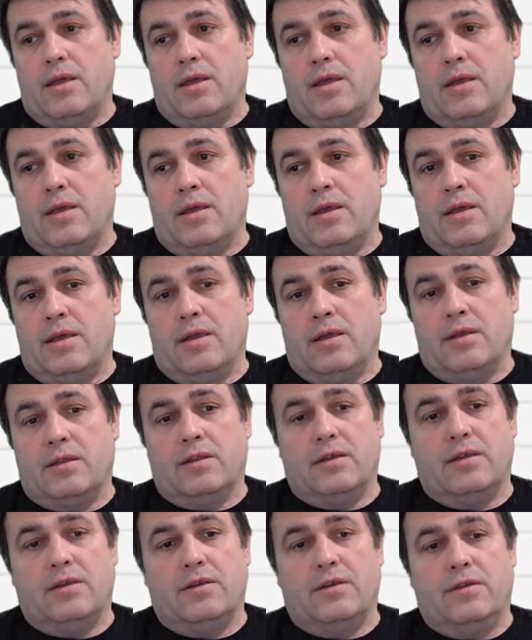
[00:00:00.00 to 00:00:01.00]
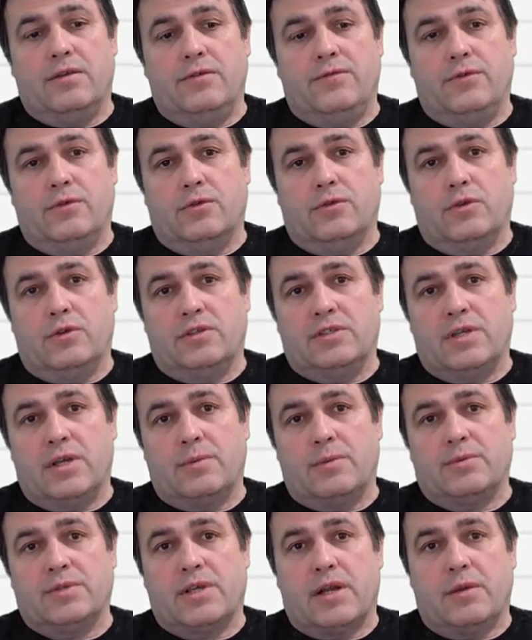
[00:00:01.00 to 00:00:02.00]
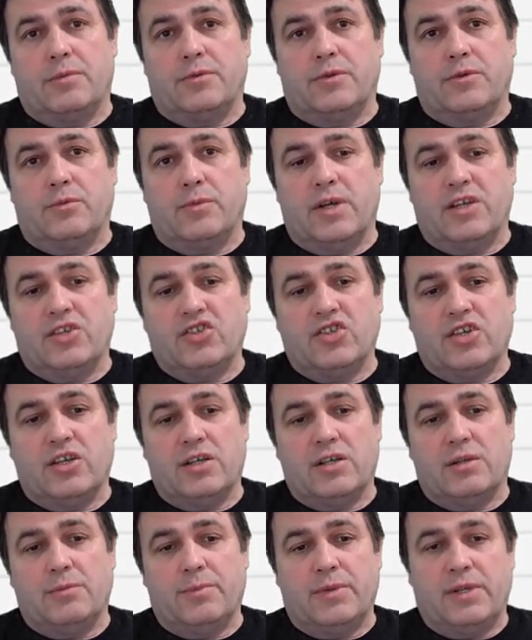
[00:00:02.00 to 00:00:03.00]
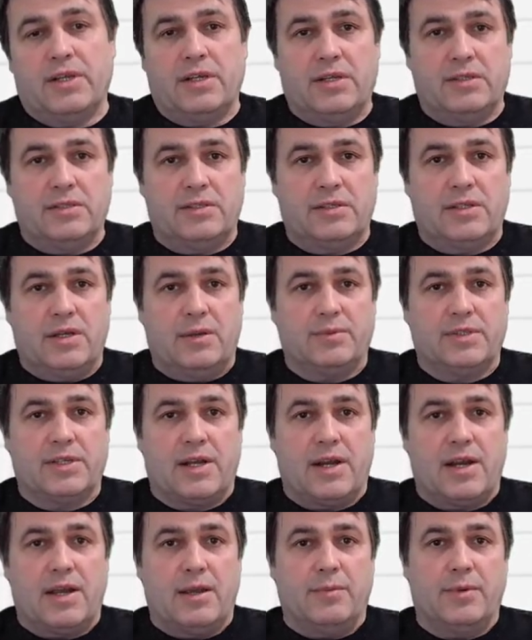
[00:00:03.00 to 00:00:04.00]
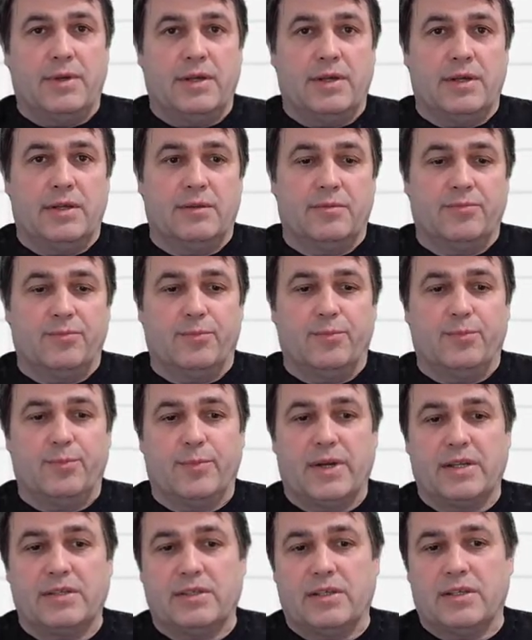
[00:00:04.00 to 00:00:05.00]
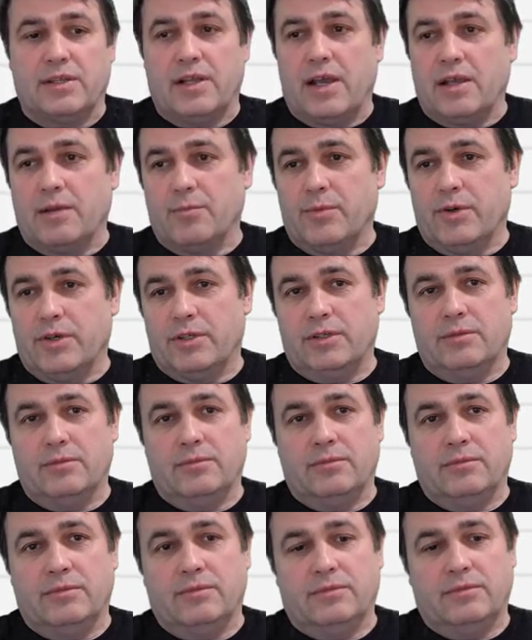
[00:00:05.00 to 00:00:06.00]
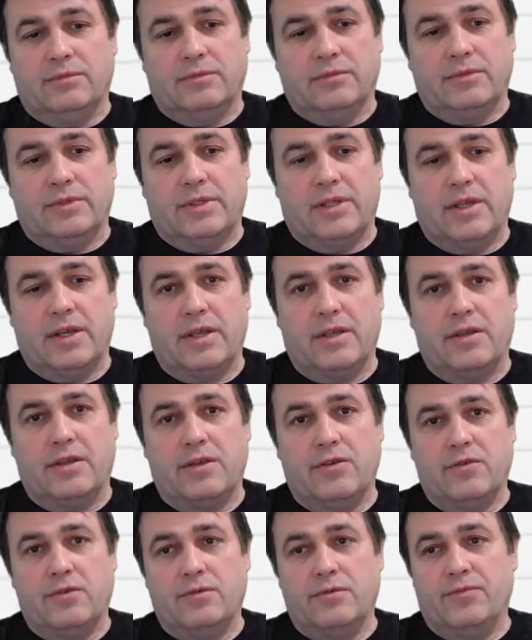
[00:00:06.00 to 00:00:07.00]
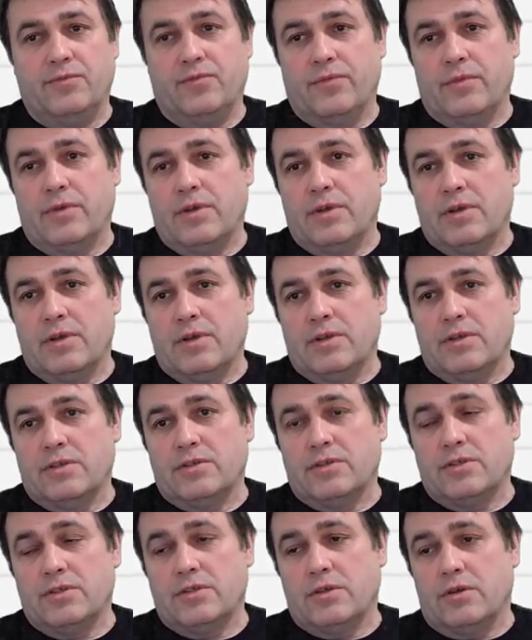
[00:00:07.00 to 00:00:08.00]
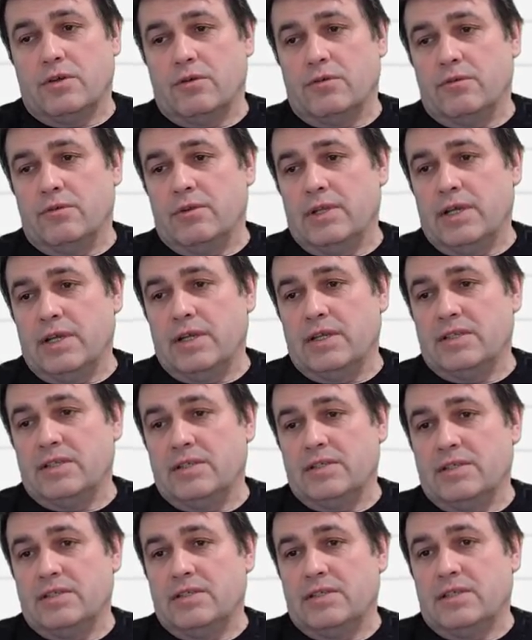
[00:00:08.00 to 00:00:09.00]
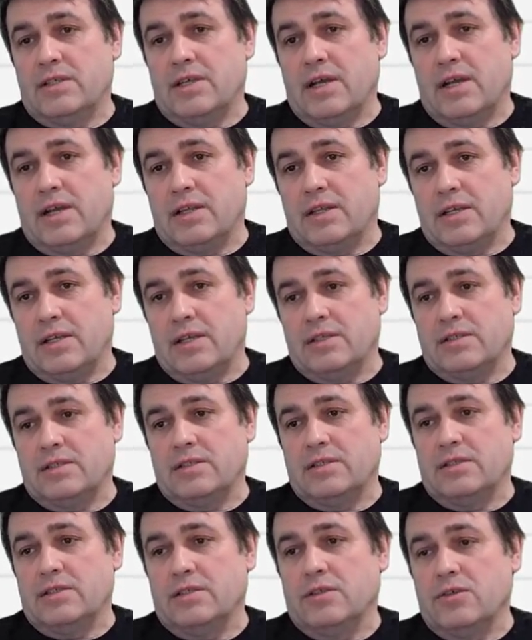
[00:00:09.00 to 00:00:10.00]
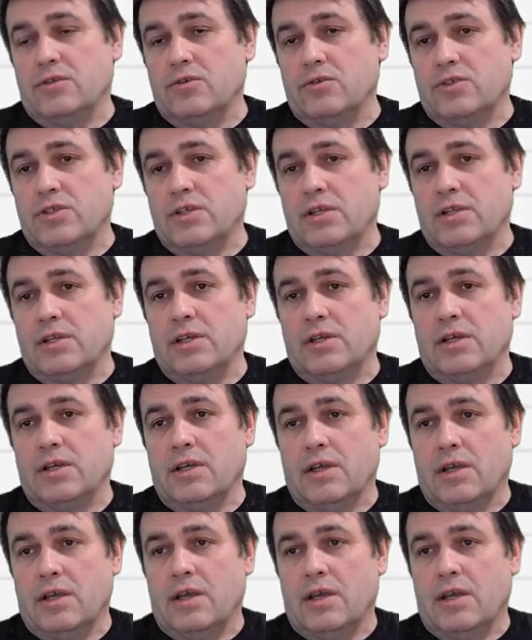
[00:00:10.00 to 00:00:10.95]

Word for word: and if you're not subscribed to my channel please subscribe and press on like button thank you so let's start as usually